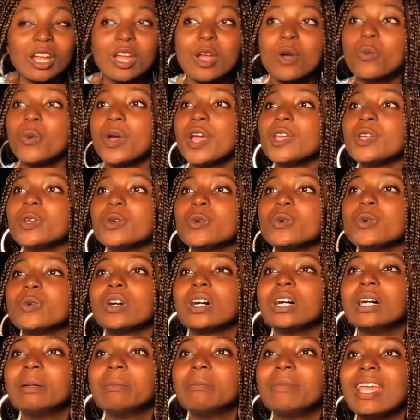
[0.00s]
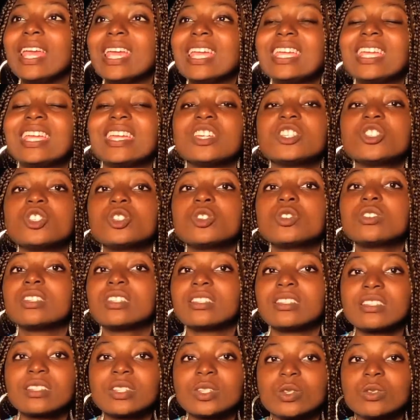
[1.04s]
where you engage
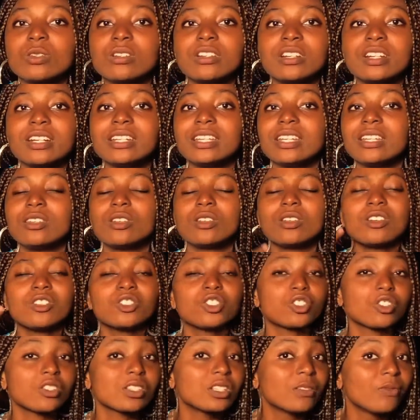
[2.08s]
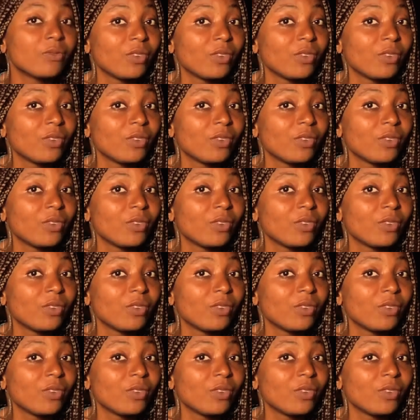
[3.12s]
students to learning not just